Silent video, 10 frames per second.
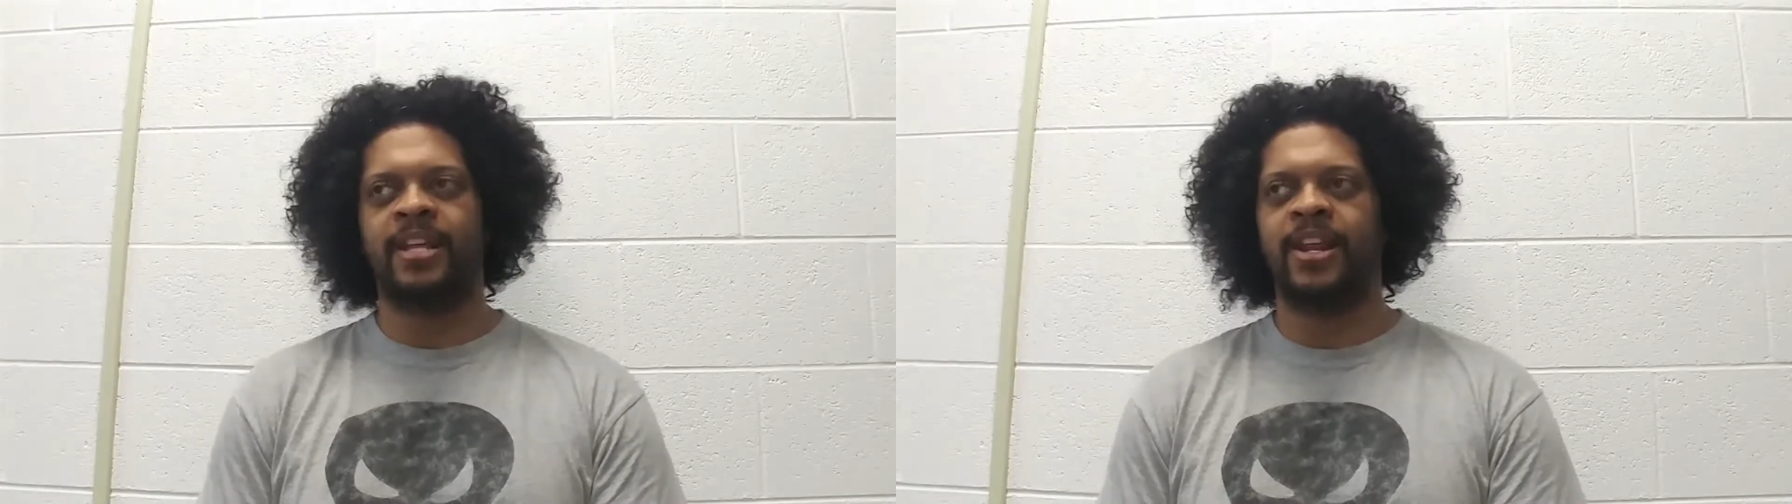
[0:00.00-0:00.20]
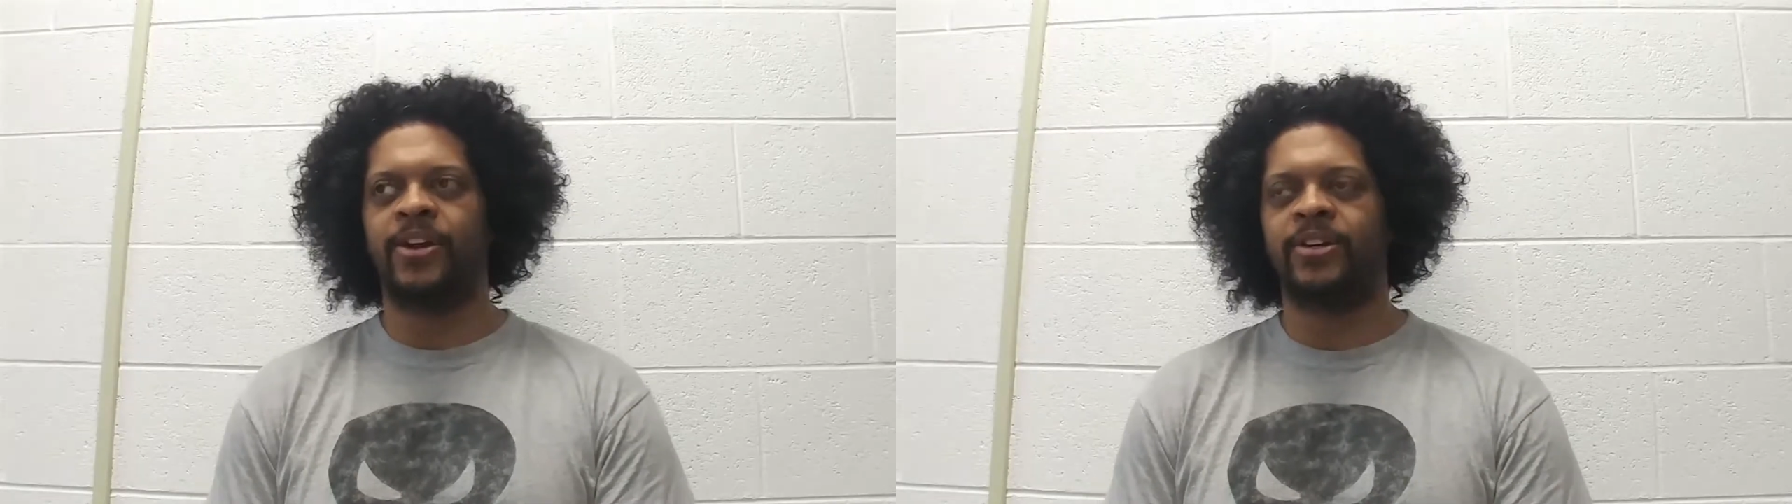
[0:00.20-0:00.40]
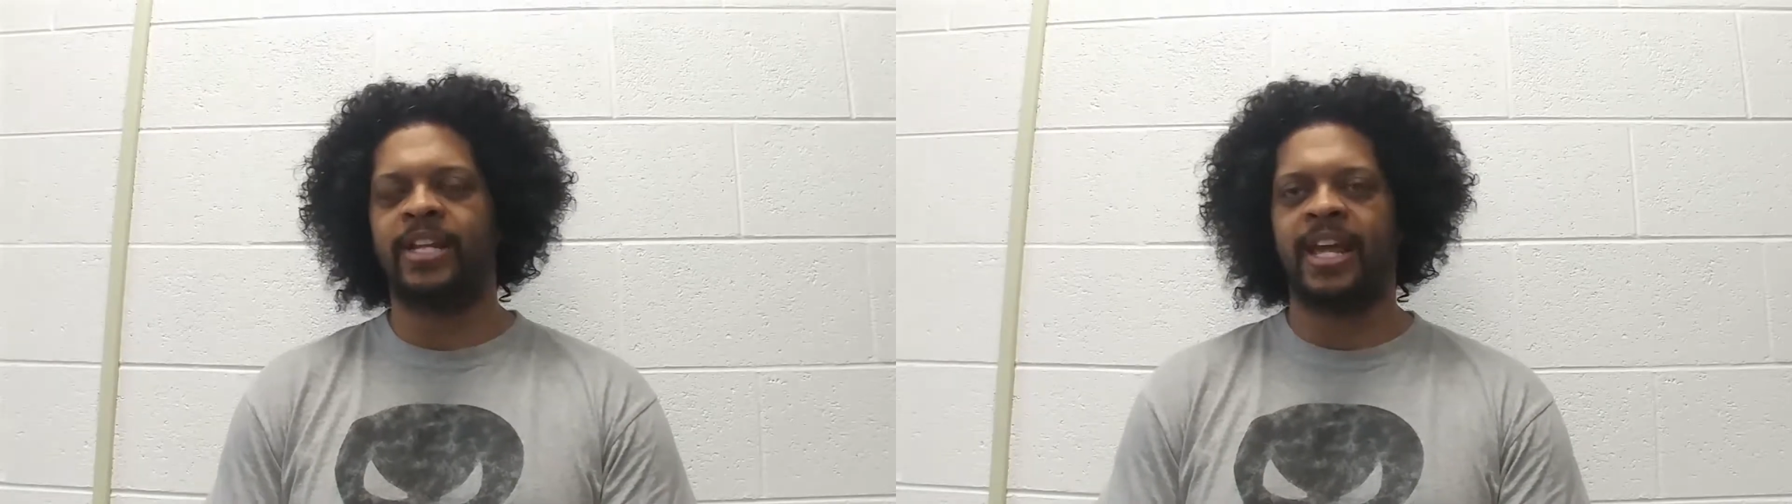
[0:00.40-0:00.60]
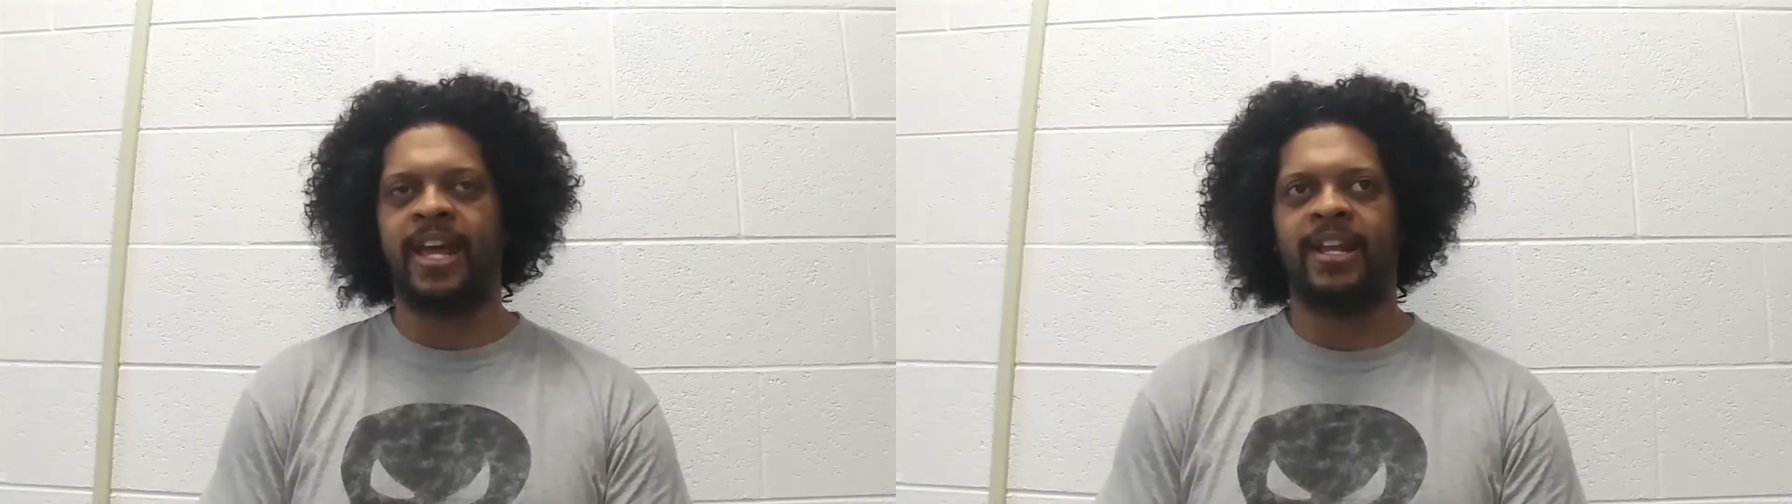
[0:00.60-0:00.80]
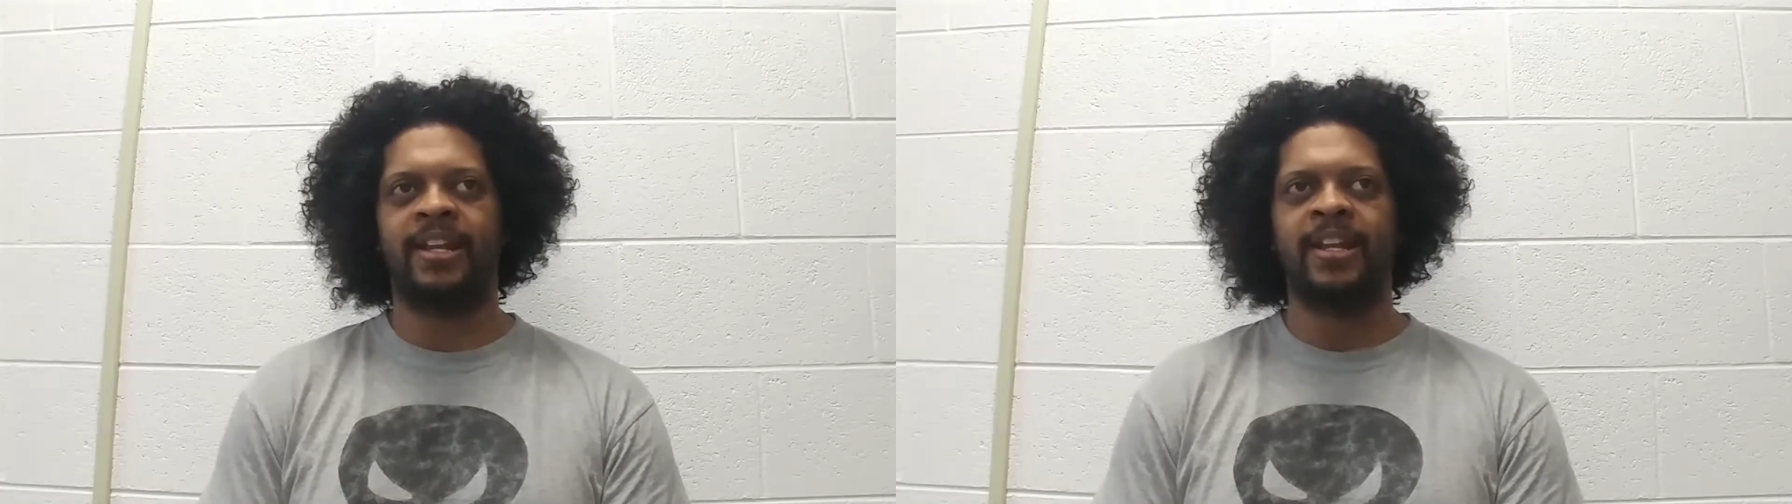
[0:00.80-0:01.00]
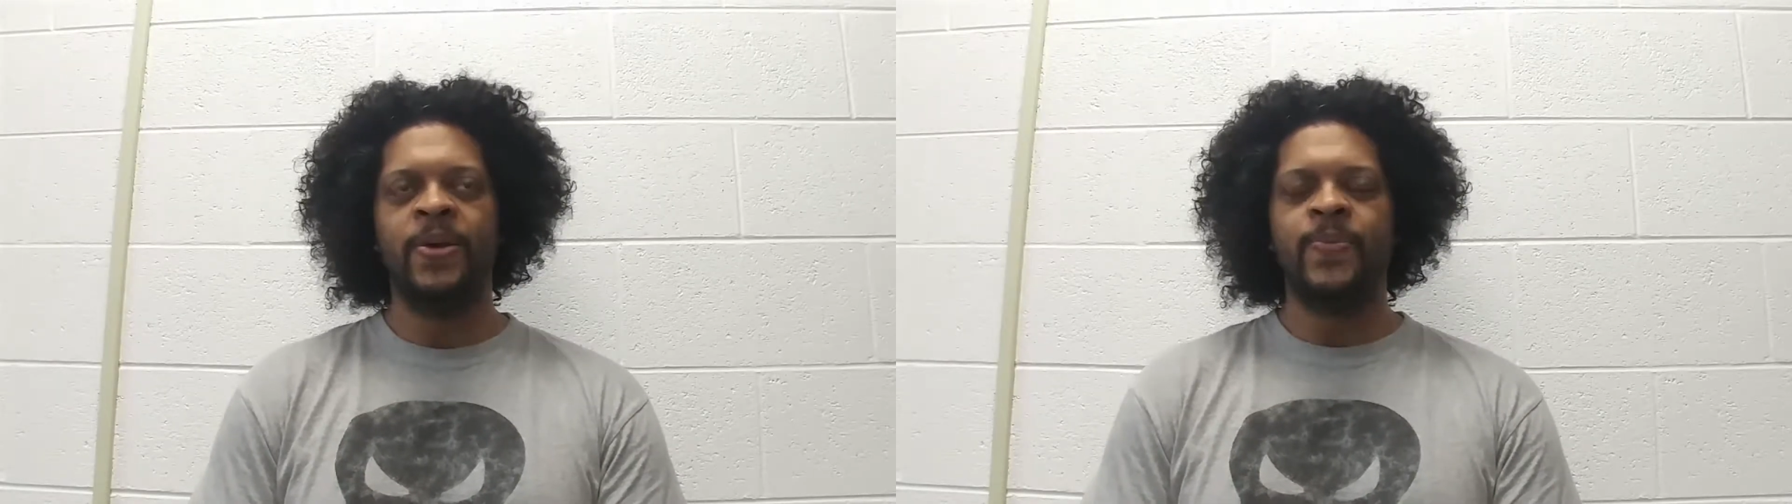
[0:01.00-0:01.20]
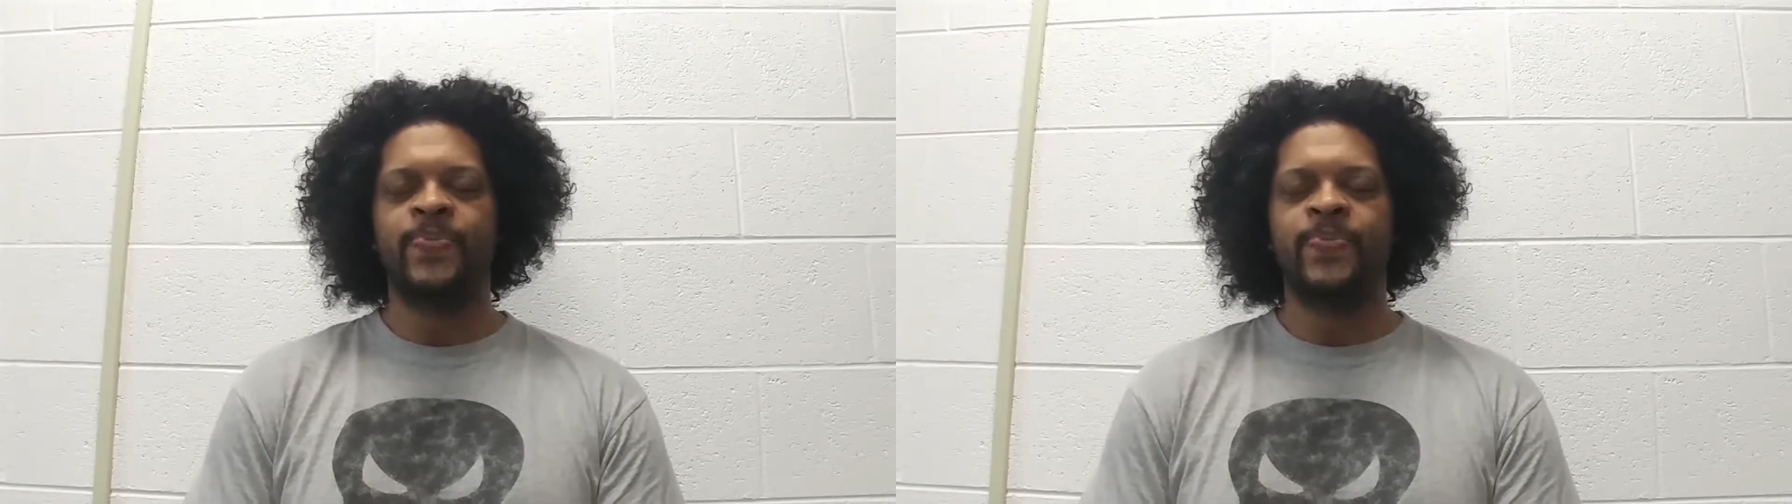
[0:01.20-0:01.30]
you know, and